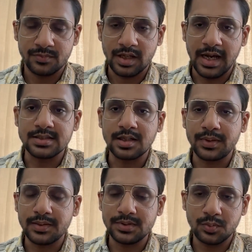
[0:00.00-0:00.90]
And
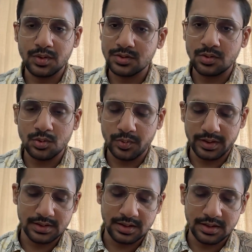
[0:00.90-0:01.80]
sometimes it works on two ways.
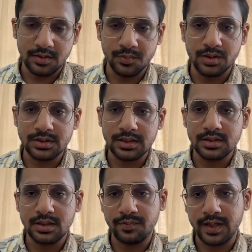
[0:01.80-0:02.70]
It either works as
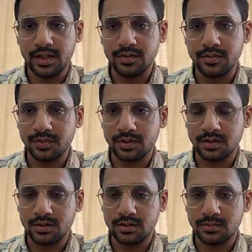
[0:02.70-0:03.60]
an effective
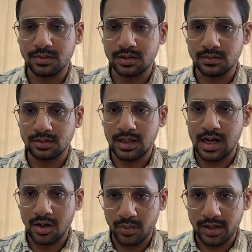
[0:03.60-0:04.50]

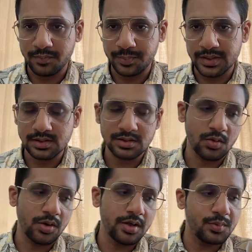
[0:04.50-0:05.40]
ROI basis,
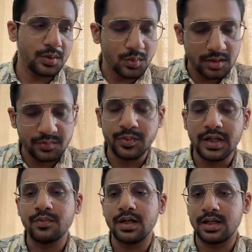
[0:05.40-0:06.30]
or it will work very
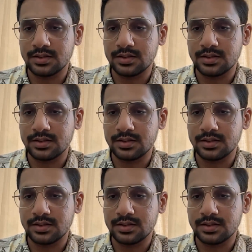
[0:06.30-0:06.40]
well as